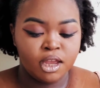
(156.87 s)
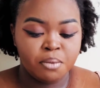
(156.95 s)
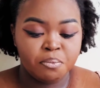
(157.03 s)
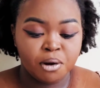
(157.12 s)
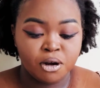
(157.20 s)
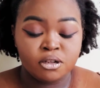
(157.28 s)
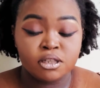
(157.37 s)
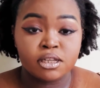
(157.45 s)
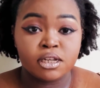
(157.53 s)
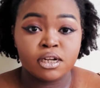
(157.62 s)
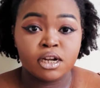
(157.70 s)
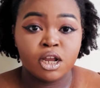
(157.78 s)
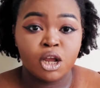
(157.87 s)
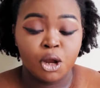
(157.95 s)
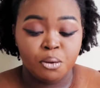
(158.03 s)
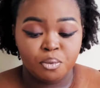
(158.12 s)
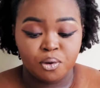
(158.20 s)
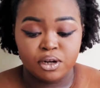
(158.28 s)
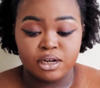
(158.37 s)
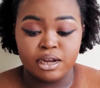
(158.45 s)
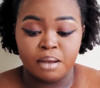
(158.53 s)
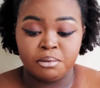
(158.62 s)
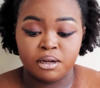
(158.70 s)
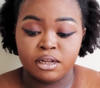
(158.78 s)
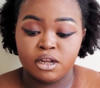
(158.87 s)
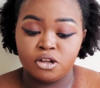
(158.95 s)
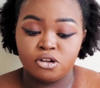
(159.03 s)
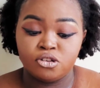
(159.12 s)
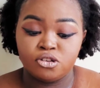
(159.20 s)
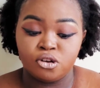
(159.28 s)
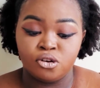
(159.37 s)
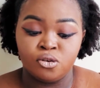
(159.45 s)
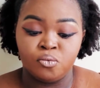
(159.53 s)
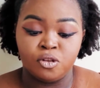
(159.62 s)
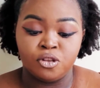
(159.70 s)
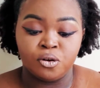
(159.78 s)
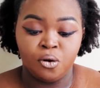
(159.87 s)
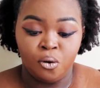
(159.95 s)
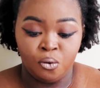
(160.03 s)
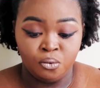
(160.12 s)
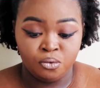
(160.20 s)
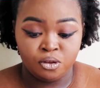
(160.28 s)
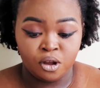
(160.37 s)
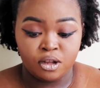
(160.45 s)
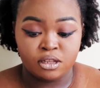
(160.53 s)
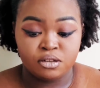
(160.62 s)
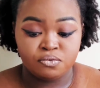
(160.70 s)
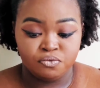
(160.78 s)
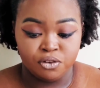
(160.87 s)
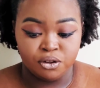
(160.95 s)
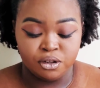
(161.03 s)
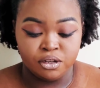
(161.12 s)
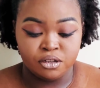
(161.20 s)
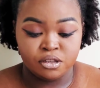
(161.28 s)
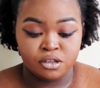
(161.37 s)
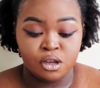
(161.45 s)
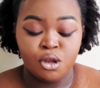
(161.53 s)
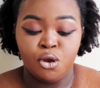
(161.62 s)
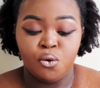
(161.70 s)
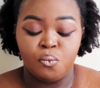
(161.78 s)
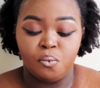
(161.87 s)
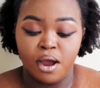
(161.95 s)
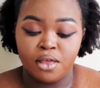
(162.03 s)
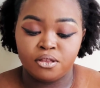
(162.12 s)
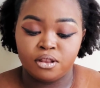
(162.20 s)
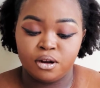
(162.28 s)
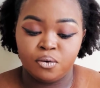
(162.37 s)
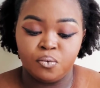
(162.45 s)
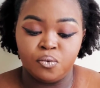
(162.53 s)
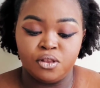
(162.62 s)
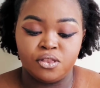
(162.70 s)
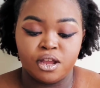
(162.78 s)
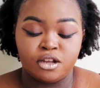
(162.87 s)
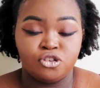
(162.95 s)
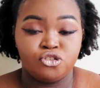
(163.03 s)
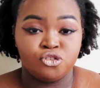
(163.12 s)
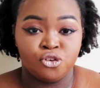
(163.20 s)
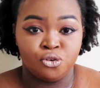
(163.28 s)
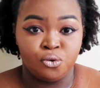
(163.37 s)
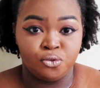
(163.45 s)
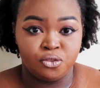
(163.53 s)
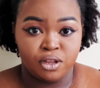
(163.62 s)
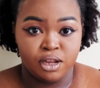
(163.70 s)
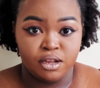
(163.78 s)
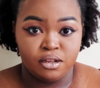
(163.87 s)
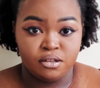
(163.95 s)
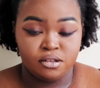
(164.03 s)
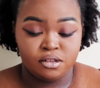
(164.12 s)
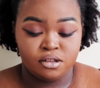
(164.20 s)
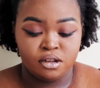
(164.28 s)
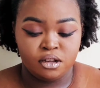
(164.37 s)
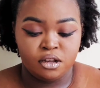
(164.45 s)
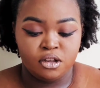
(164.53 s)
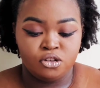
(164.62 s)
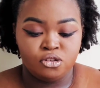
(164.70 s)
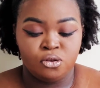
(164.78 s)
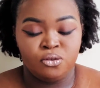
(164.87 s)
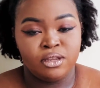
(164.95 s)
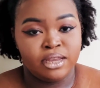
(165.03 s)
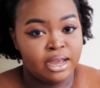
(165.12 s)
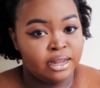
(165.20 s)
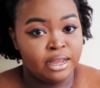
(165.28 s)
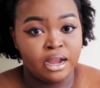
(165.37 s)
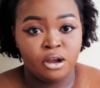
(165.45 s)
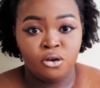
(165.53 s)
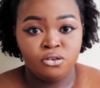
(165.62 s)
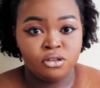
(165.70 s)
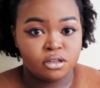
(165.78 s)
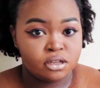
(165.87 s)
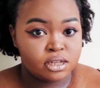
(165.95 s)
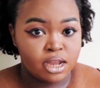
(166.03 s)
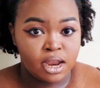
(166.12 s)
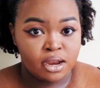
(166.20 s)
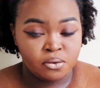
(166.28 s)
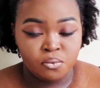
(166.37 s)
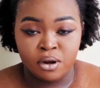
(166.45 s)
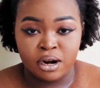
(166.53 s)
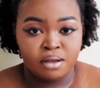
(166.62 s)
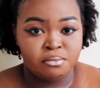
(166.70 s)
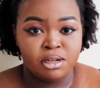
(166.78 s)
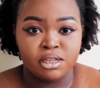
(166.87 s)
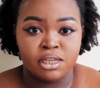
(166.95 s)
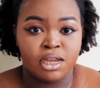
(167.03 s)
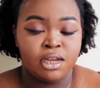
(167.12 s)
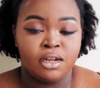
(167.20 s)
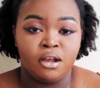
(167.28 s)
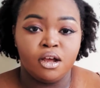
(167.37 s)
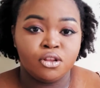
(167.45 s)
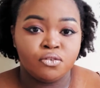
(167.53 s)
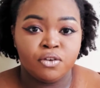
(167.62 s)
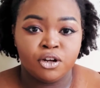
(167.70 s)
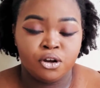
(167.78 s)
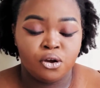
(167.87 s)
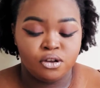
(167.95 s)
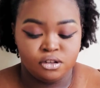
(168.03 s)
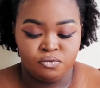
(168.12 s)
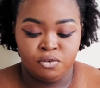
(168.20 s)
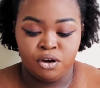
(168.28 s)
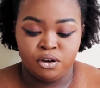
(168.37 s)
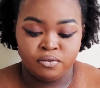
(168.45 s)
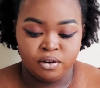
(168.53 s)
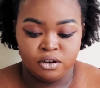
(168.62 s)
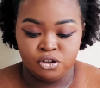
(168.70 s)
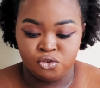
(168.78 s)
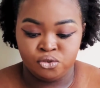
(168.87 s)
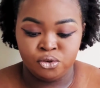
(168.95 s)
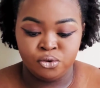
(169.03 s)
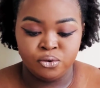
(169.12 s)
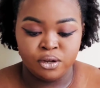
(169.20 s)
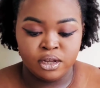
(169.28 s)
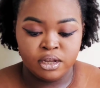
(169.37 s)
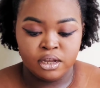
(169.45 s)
a person predominantly concerned with their own thoughts and feelings rather than with external things. So yeah, that goes to say what I've been saying in the other video is very, very true.